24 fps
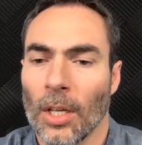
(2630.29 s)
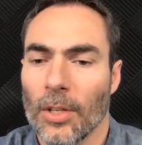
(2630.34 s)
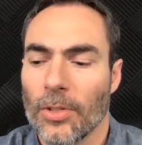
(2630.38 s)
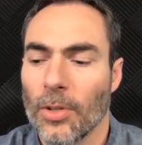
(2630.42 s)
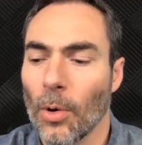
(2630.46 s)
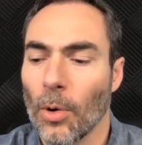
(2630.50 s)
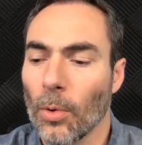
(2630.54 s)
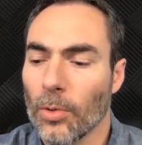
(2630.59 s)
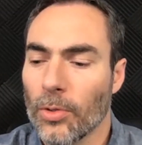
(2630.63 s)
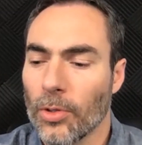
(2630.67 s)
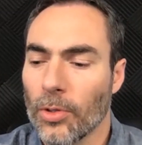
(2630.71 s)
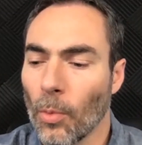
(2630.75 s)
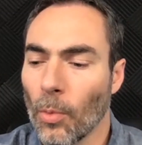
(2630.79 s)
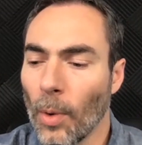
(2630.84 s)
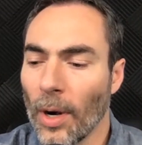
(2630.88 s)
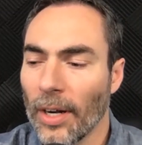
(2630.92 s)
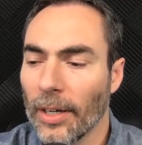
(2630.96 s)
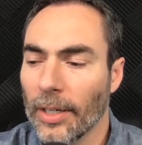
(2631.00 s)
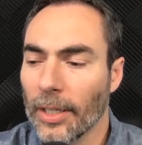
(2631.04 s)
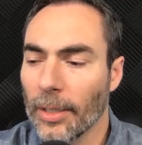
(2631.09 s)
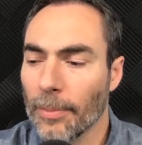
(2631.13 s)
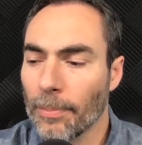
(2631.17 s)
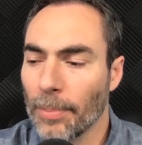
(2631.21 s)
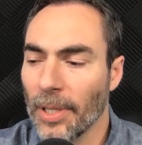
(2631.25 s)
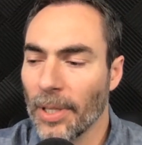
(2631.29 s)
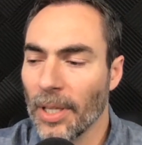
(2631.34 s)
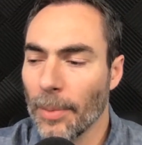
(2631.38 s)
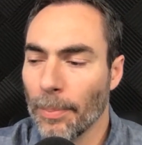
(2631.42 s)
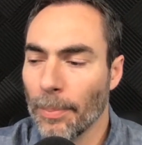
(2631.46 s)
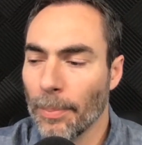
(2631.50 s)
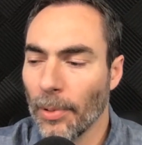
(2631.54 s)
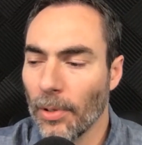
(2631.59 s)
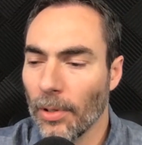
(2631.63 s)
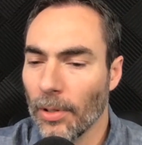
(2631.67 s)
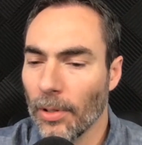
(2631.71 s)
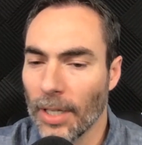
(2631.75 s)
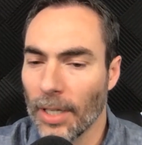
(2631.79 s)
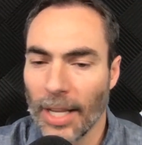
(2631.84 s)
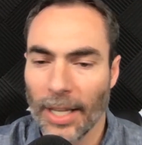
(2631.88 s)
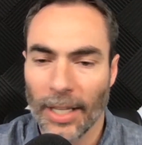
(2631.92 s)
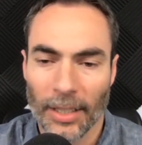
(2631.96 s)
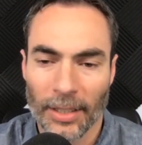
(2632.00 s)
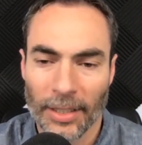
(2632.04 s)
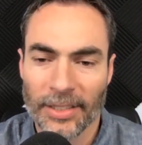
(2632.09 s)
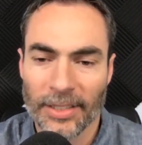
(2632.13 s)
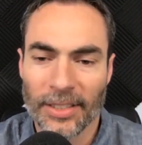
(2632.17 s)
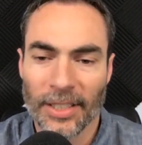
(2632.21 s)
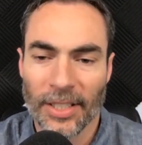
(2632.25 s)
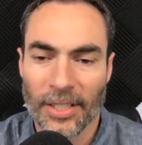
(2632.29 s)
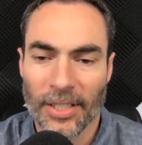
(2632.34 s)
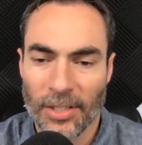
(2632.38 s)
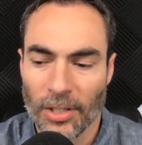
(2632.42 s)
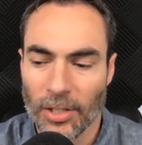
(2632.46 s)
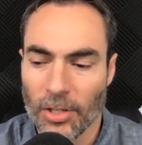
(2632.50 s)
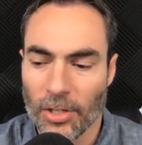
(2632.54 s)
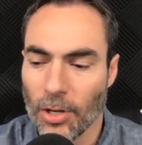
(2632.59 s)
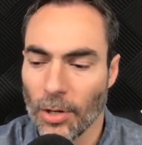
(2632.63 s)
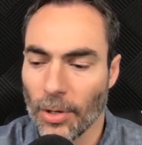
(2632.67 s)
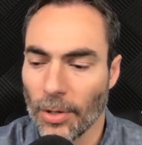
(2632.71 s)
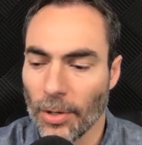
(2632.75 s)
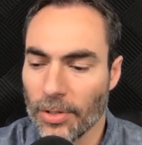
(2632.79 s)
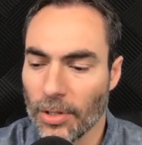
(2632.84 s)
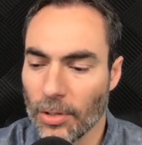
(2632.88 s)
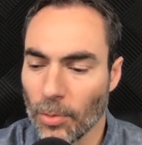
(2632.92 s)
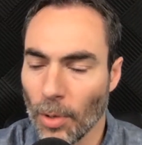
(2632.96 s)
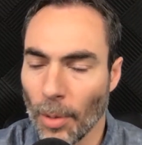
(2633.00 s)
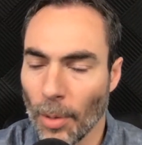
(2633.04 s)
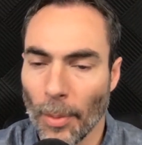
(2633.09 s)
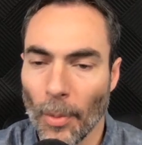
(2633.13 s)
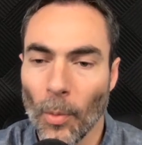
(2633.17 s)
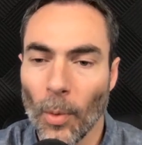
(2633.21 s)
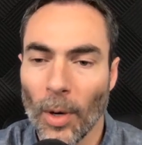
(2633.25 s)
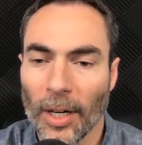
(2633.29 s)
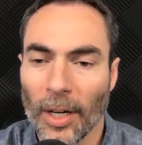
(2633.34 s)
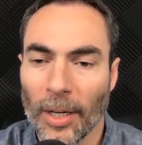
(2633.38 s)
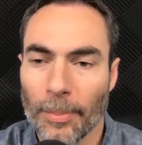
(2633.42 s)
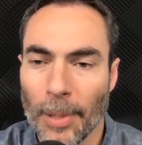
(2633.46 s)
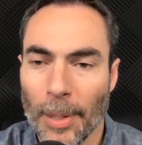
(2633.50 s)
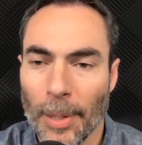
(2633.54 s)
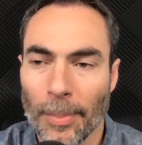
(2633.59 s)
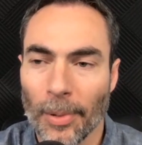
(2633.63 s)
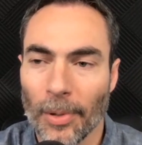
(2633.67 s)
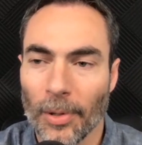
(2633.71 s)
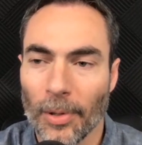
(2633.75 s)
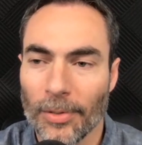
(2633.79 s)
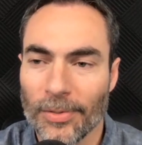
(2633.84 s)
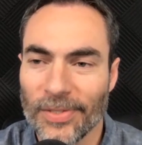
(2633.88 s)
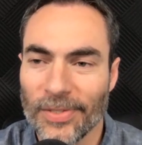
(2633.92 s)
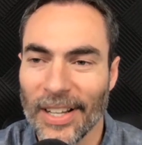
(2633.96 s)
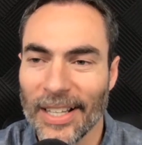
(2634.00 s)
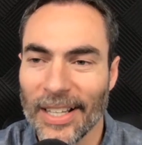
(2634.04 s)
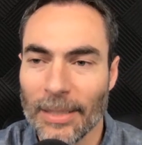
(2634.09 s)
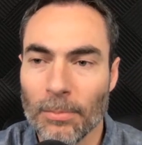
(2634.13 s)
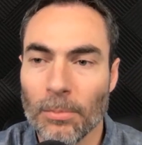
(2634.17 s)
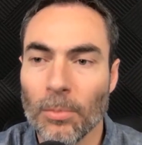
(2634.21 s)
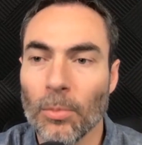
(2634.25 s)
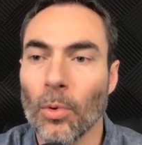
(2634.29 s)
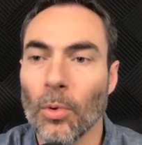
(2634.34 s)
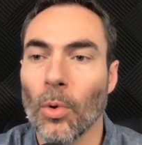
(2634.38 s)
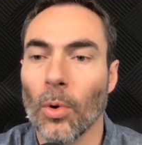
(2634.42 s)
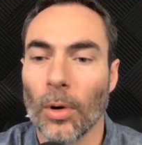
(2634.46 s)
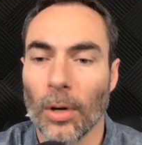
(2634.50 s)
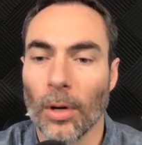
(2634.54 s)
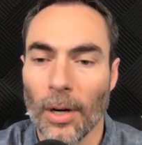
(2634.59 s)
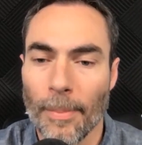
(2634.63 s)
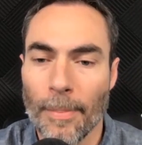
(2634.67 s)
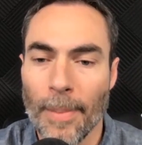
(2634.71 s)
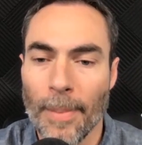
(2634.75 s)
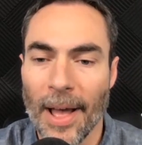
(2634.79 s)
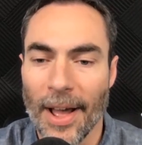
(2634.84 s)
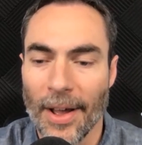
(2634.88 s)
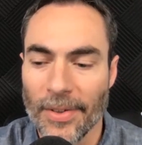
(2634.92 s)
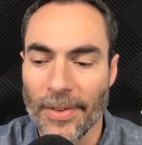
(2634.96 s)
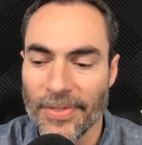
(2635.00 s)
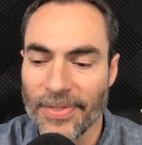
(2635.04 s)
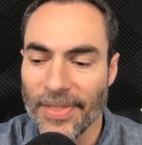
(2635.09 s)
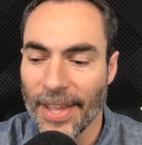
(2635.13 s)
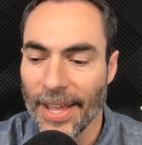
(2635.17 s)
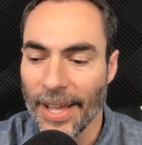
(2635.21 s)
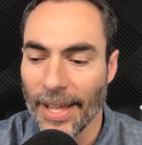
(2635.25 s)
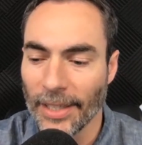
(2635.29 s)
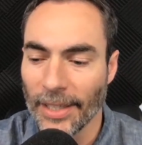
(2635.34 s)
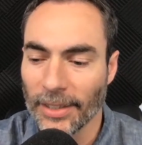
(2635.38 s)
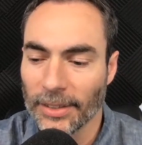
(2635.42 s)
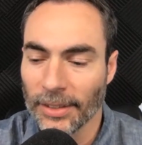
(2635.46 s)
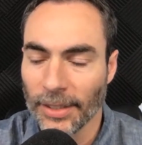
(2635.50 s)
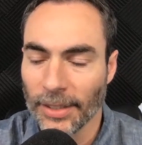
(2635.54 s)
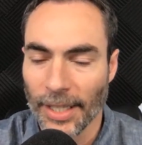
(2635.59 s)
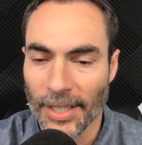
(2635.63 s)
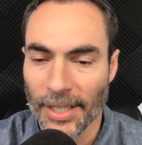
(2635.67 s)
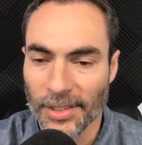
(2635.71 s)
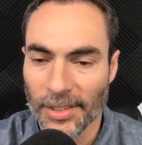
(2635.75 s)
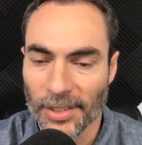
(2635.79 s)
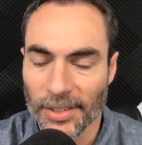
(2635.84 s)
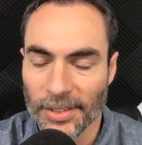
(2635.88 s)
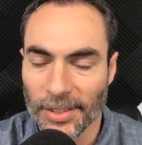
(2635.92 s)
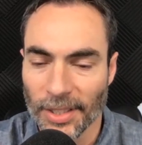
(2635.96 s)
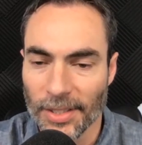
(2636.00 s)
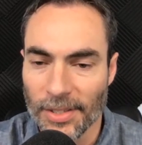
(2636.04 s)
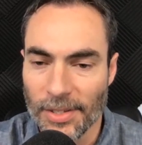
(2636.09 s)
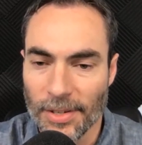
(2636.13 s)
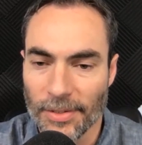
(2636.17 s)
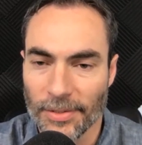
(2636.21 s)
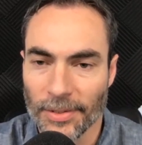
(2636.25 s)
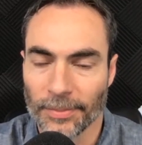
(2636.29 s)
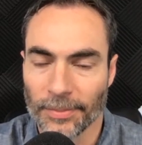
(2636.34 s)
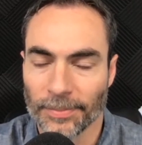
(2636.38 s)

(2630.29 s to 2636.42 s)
So where can people, and I can link to this in the show notes as well, but where can people find more about that Legs Intensive?